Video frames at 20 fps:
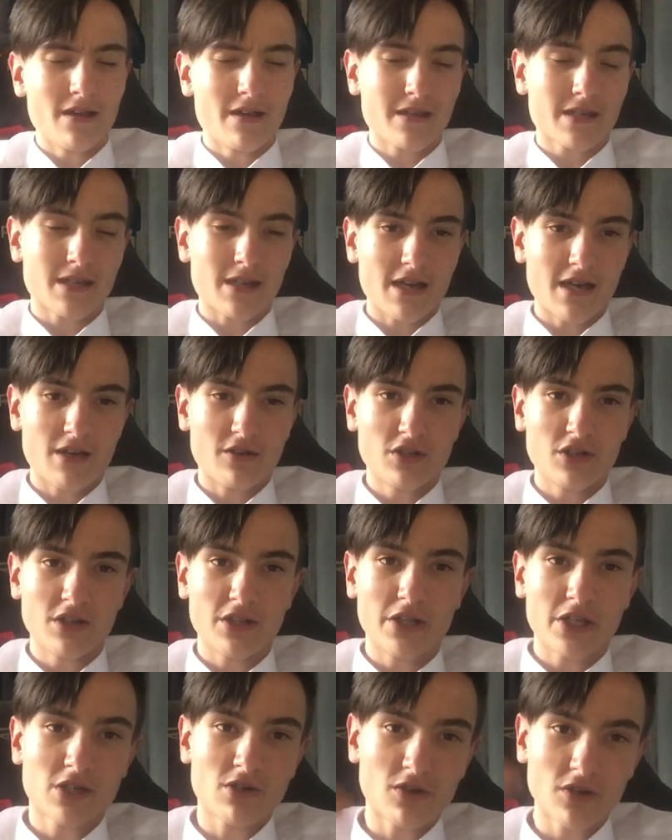So
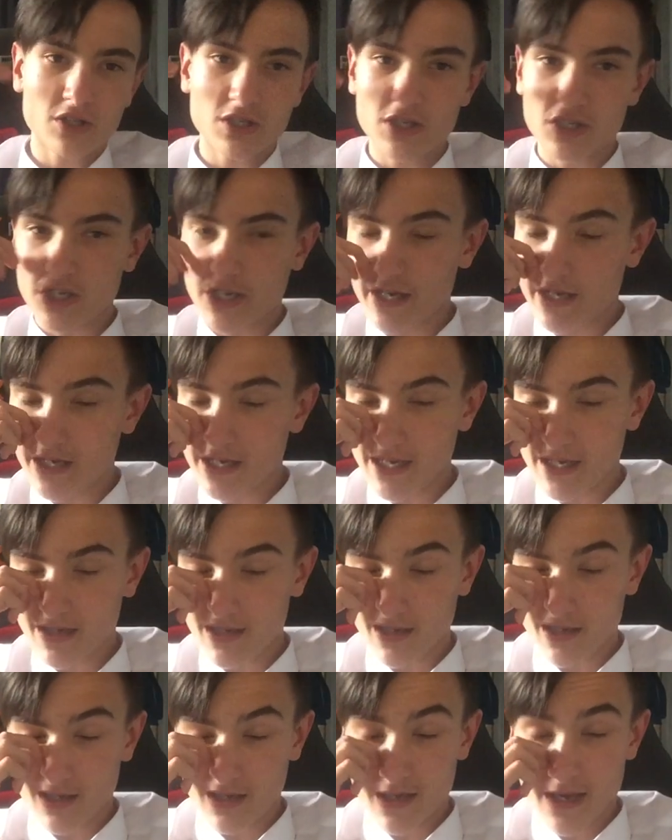the taller ginger
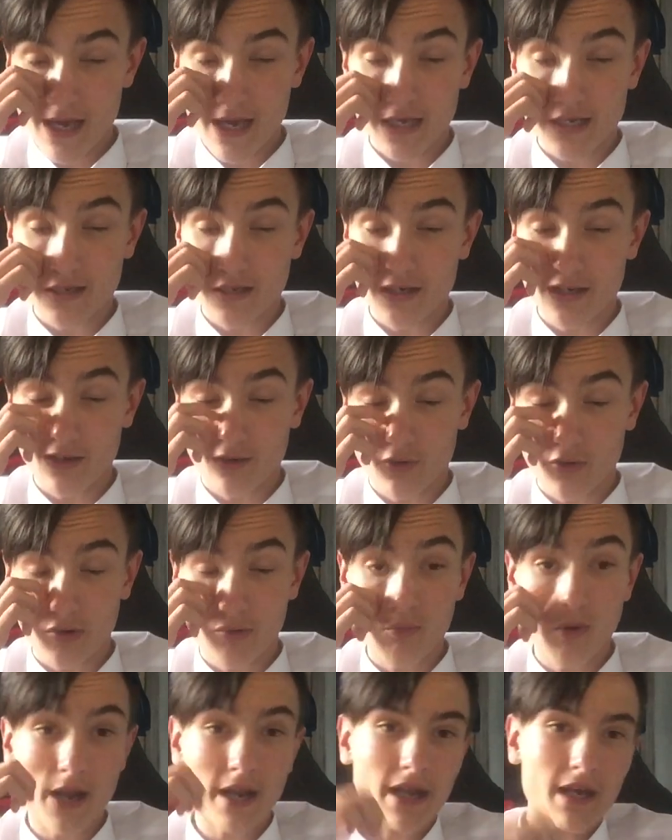haired girl
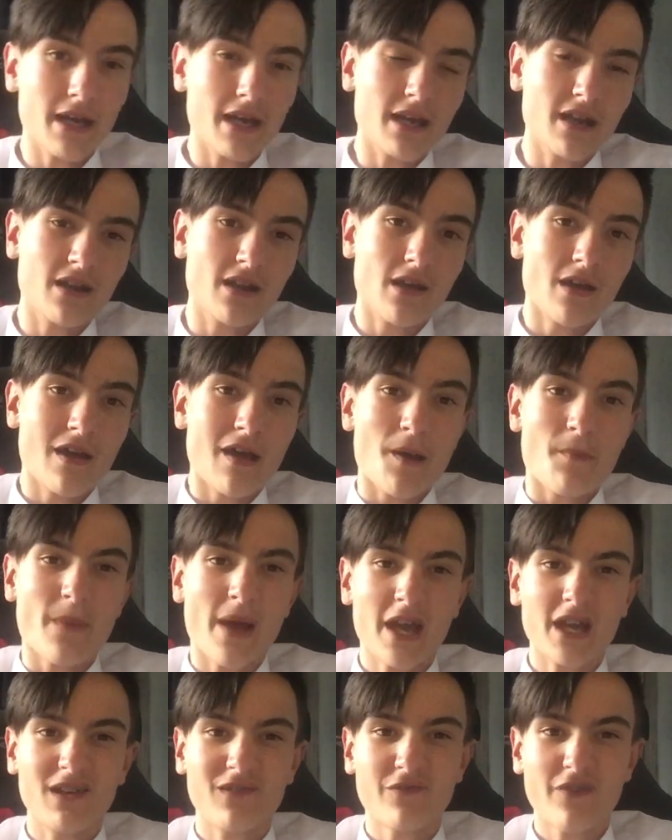went in,
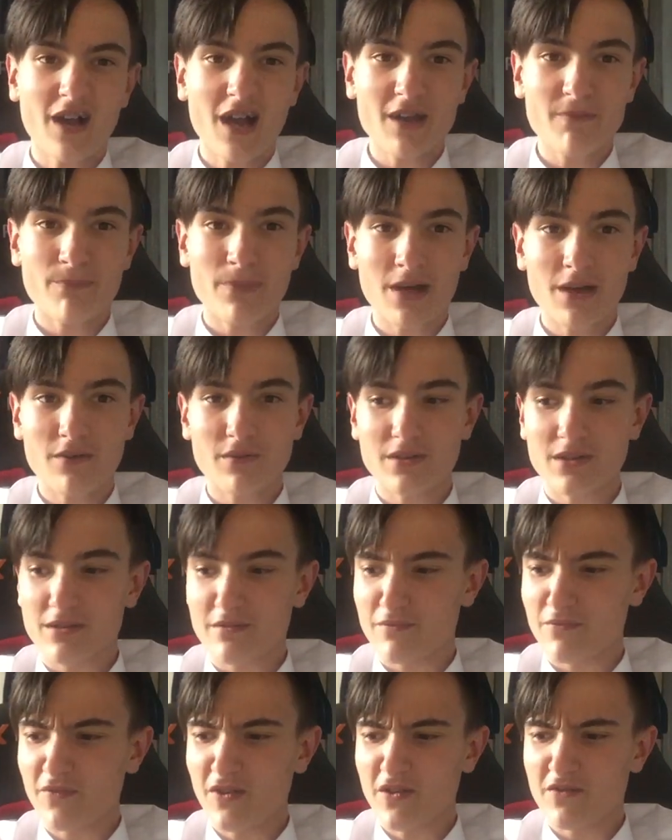paid
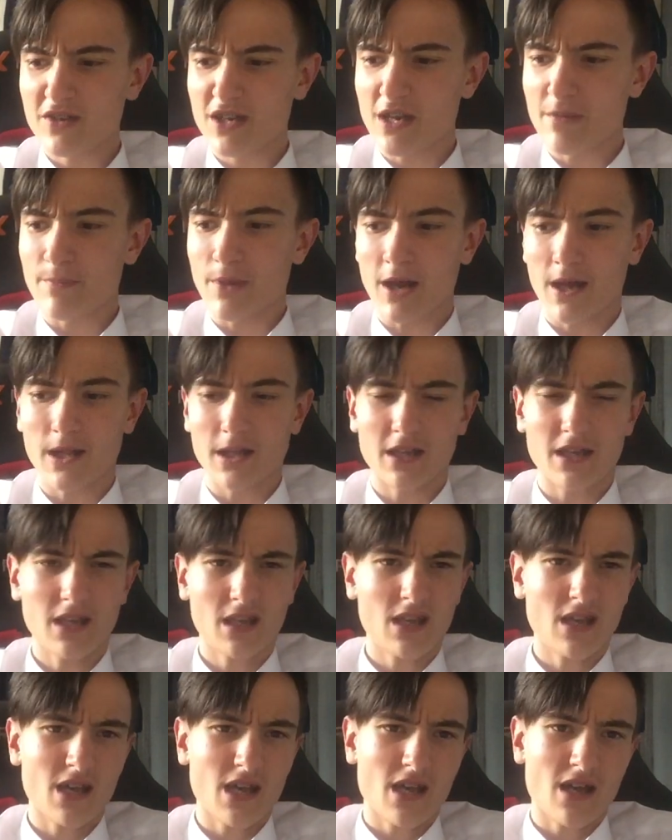£5.50
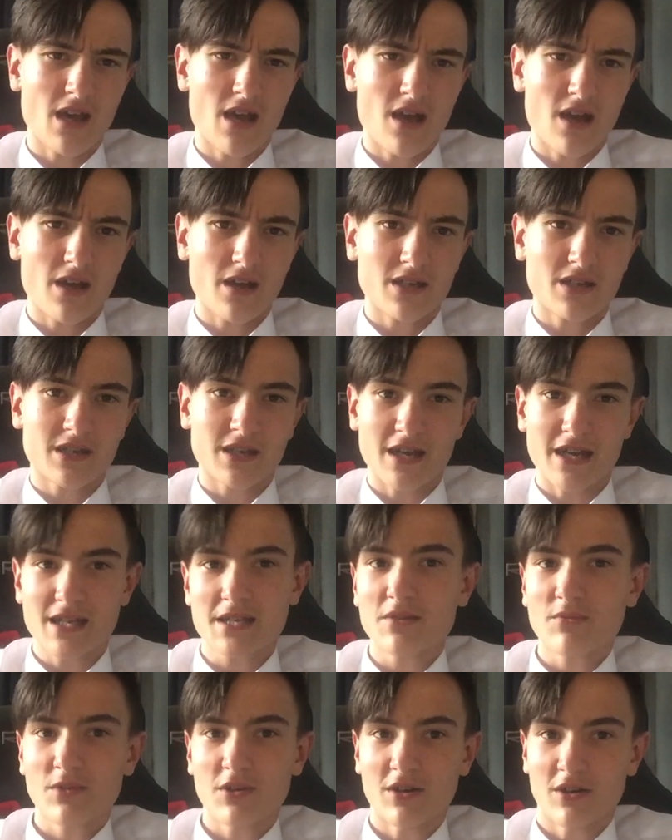apparently to get
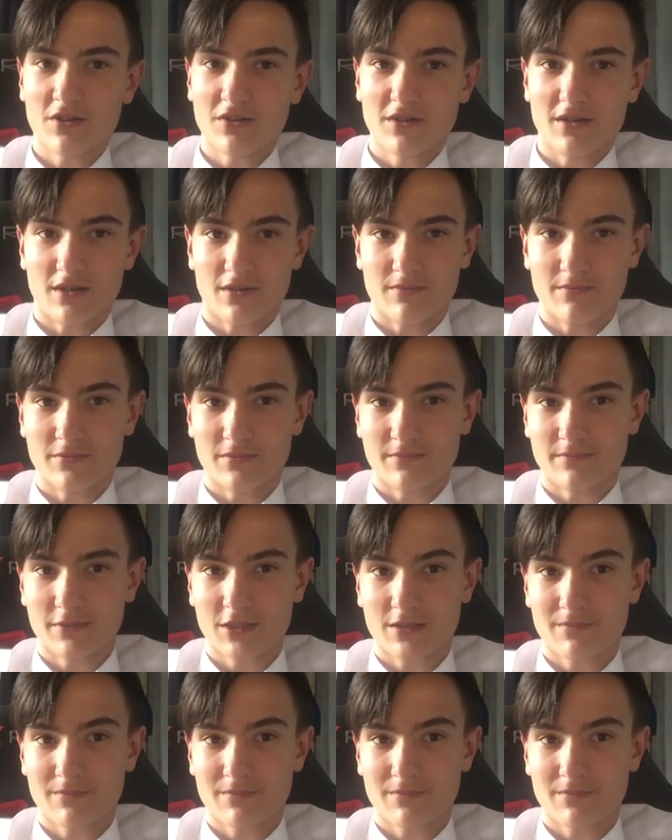some condom.